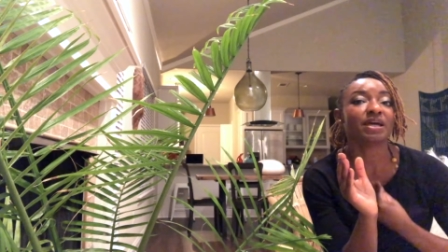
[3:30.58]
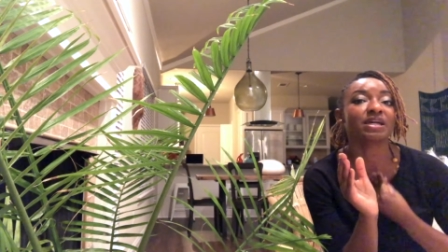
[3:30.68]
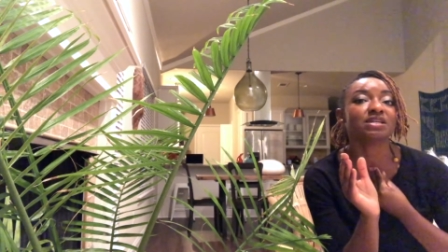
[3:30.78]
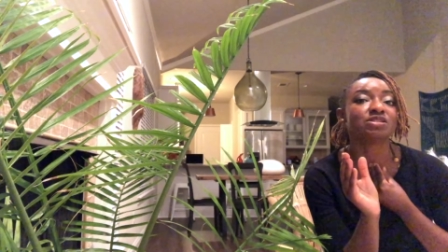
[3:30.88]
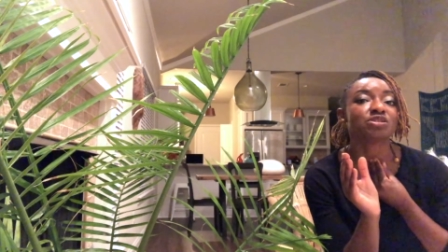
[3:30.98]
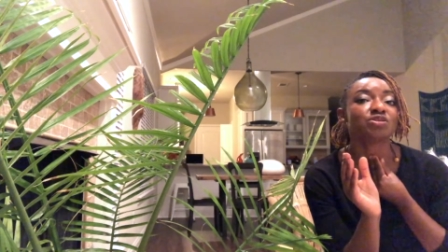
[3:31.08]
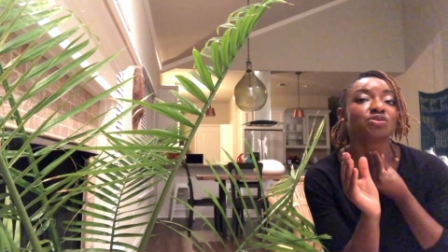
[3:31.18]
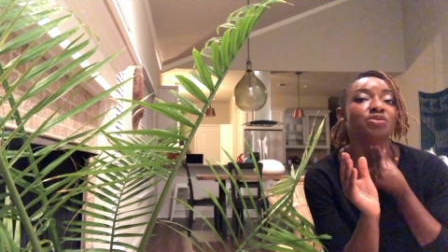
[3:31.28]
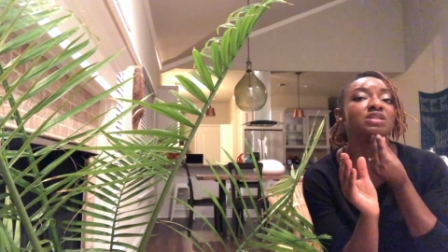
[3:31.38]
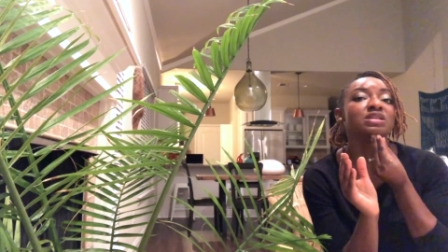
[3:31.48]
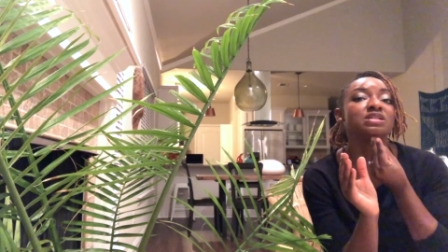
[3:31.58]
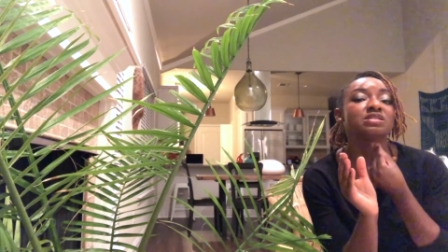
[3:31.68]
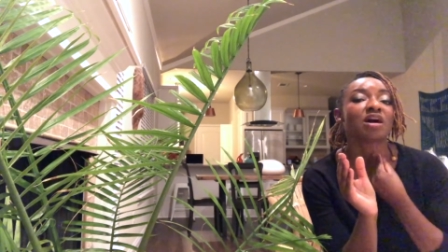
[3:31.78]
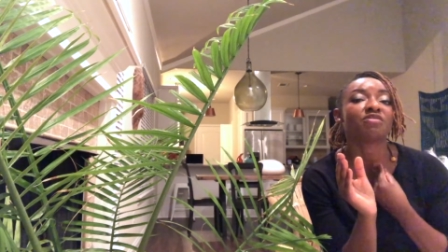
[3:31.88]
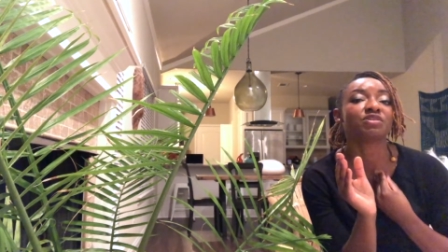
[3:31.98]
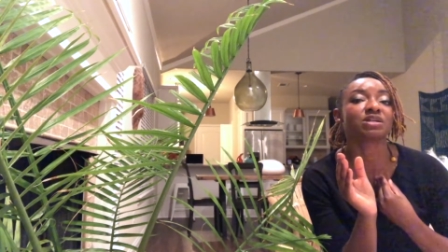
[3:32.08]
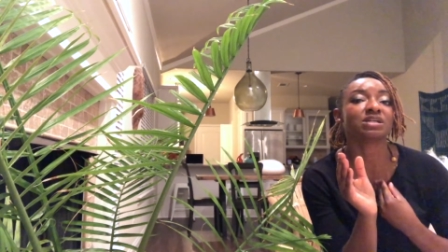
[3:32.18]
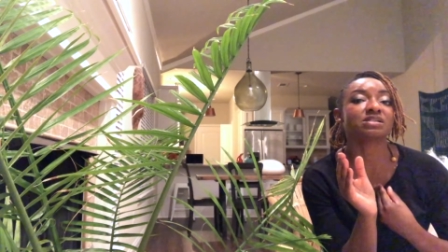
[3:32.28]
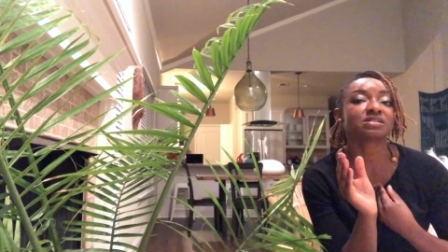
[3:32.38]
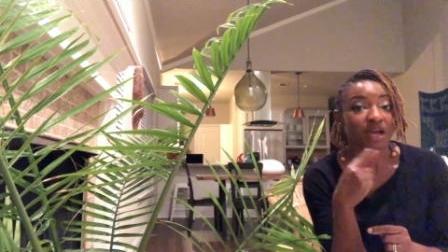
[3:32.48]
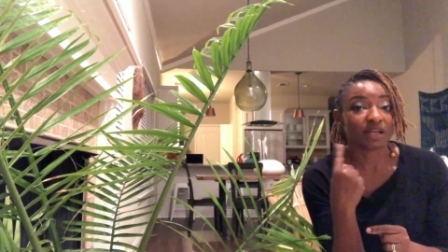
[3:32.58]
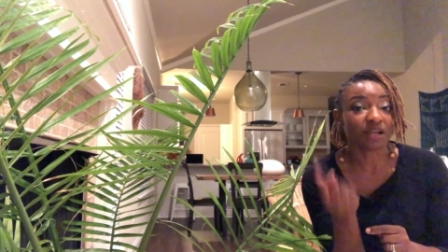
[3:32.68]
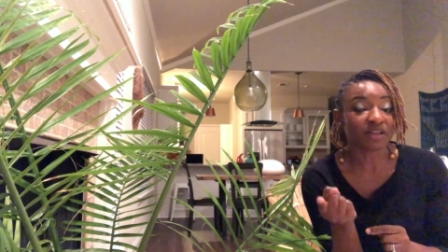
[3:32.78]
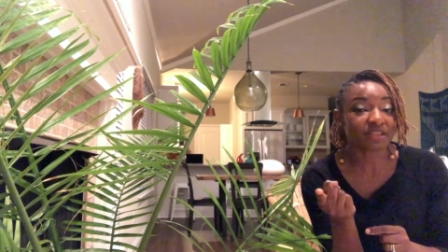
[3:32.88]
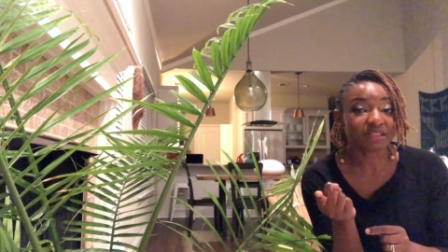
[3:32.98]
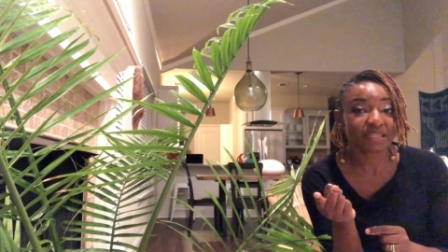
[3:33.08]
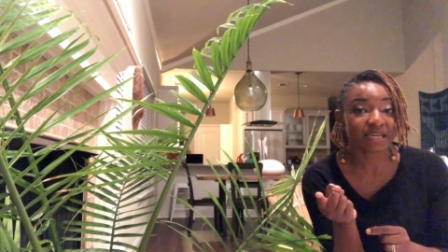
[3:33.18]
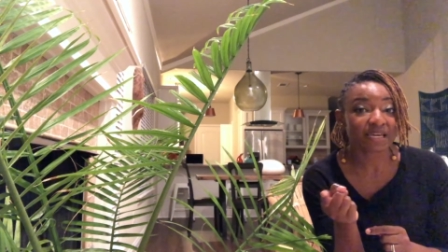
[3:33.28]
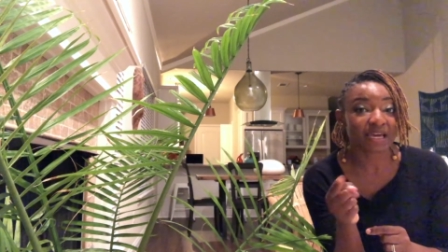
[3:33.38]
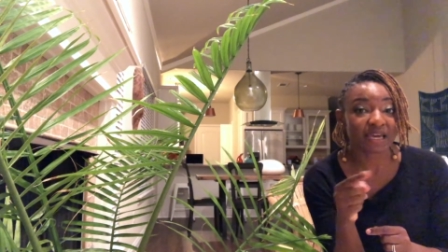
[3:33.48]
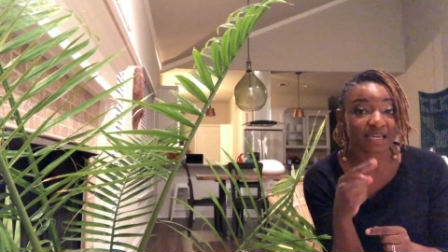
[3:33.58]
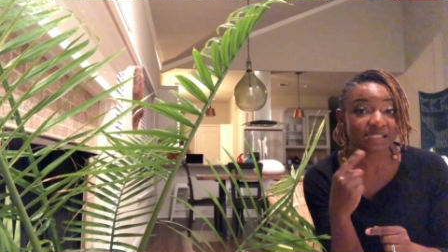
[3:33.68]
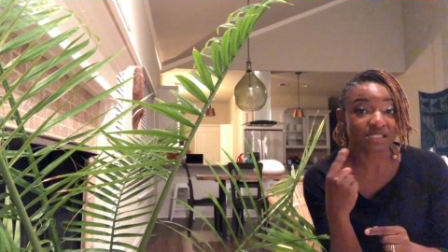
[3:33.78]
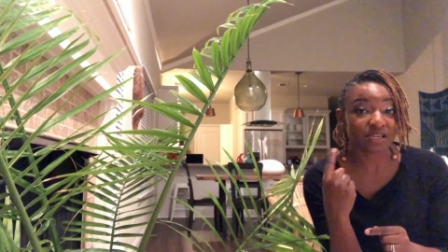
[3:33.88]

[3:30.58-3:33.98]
into the esophagus. Another thing is